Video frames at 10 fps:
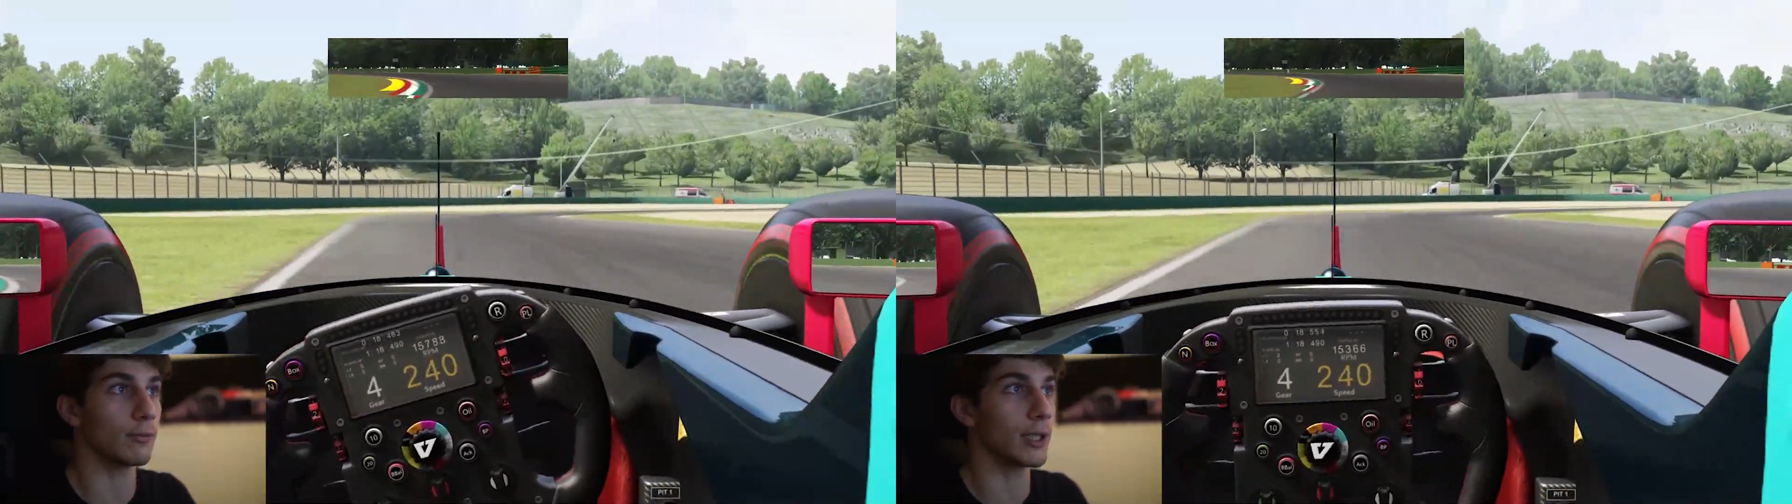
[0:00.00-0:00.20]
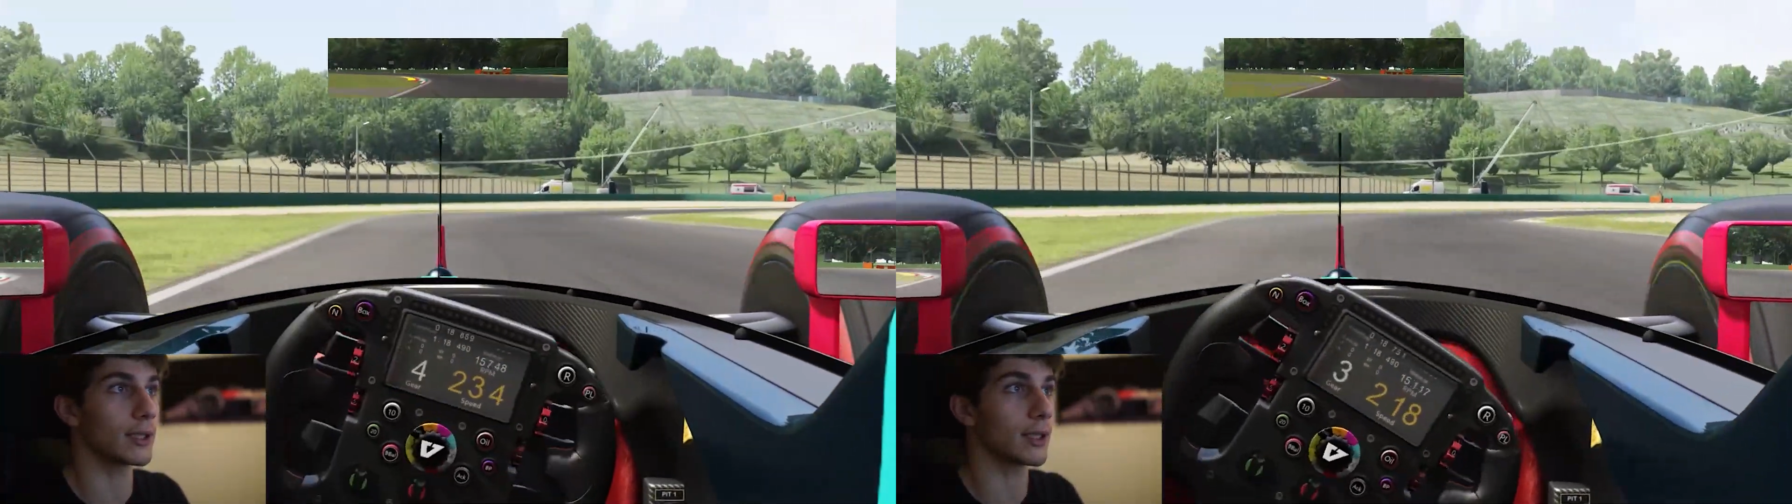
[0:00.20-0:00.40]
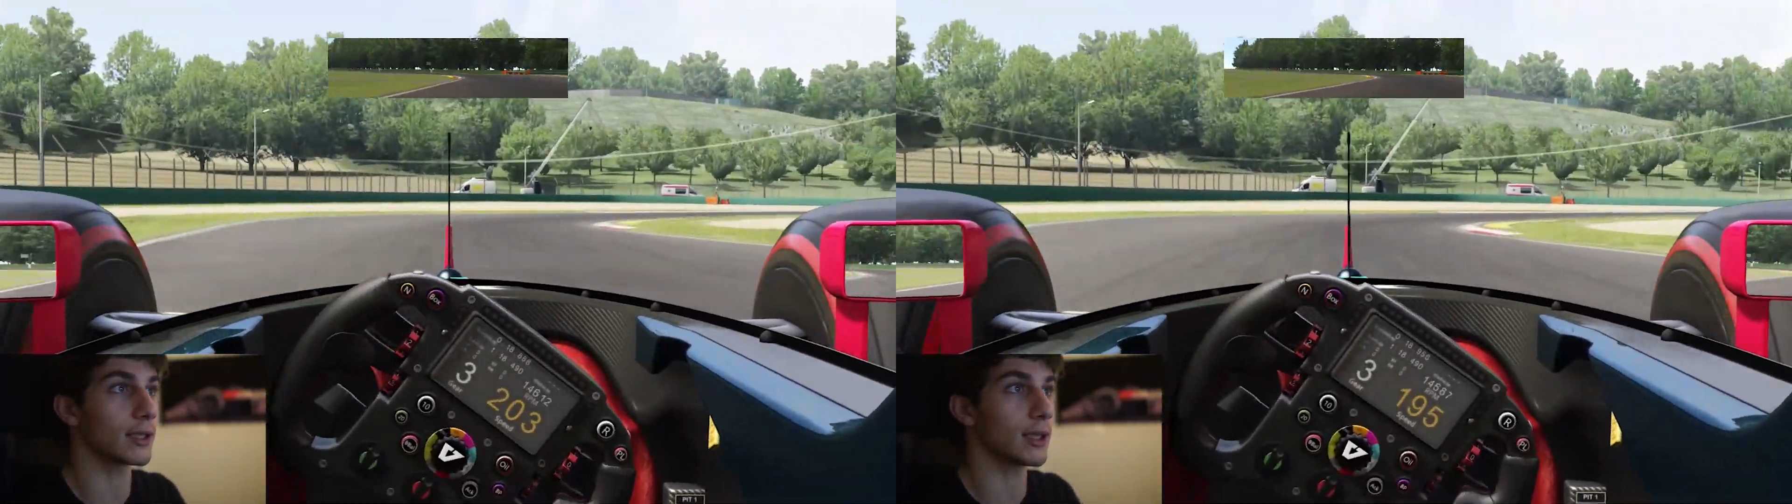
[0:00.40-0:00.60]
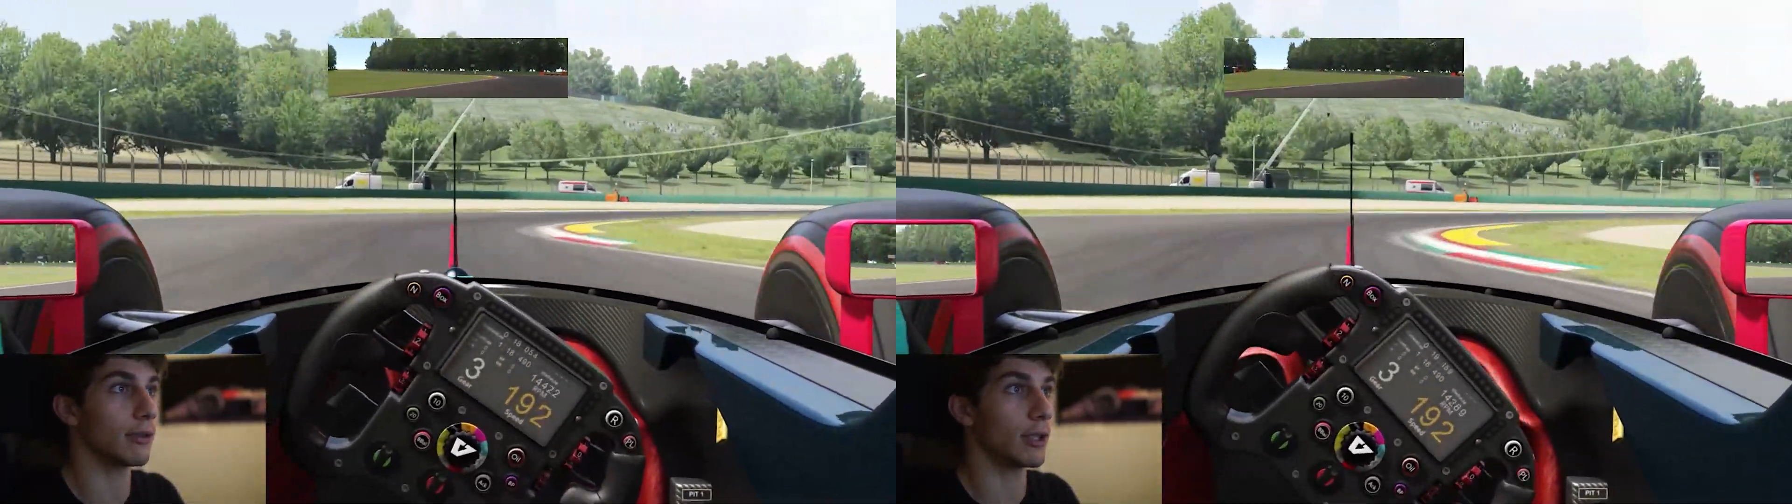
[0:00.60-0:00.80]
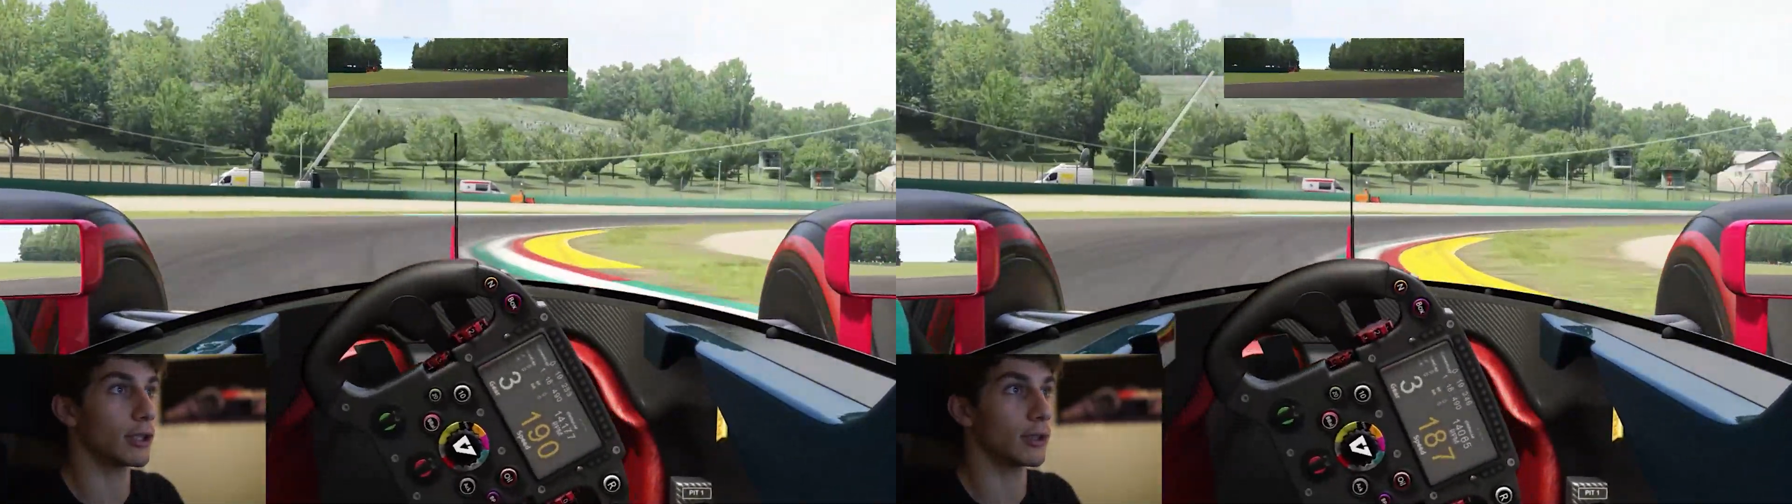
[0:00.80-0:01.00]
brakes and
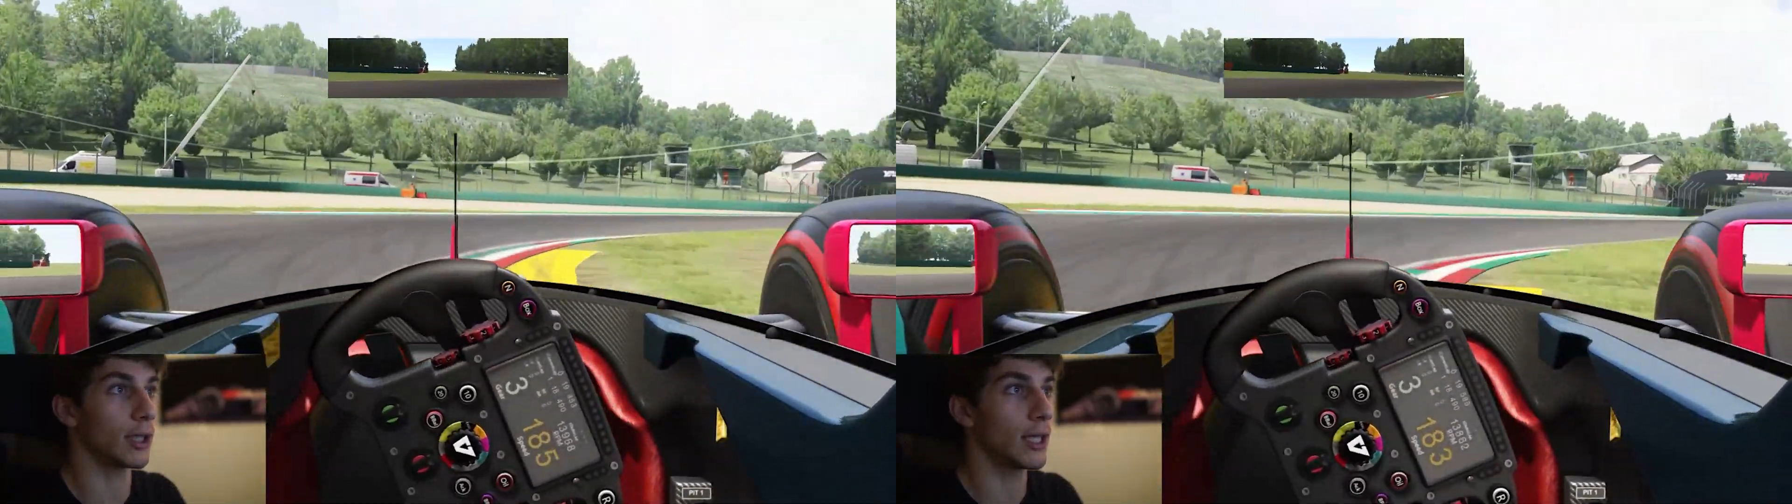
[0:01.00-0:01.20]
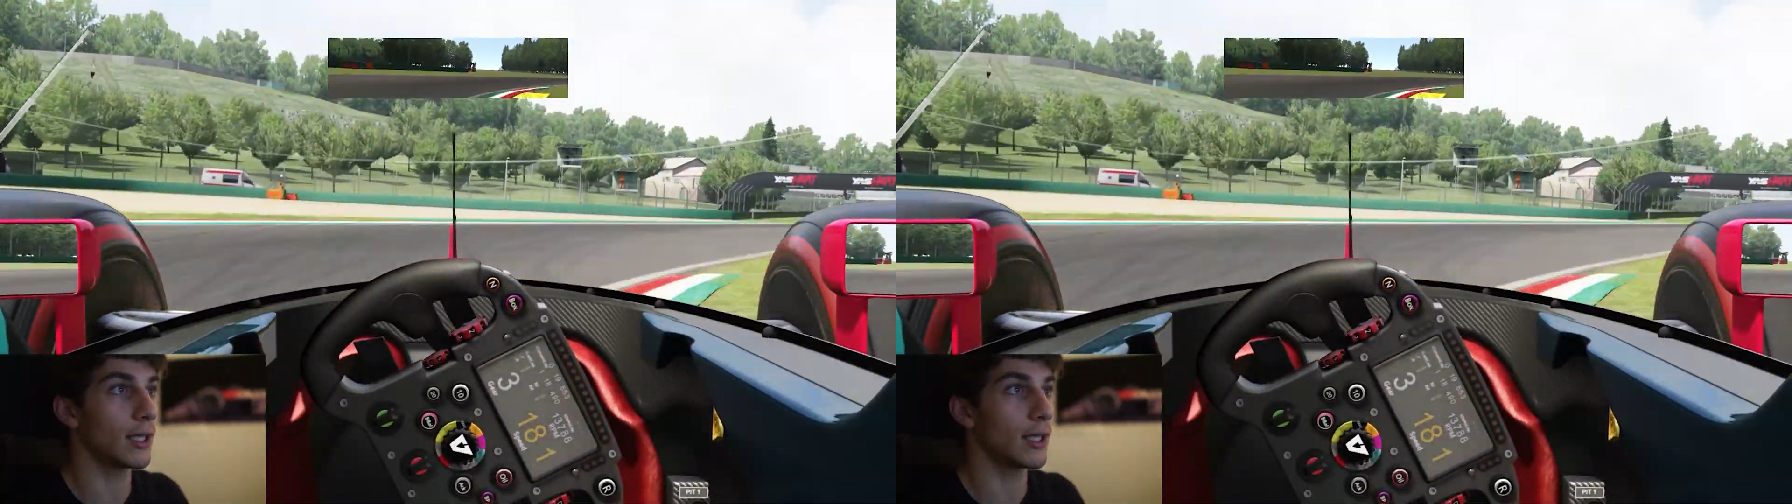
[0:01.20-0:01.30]
acceleration.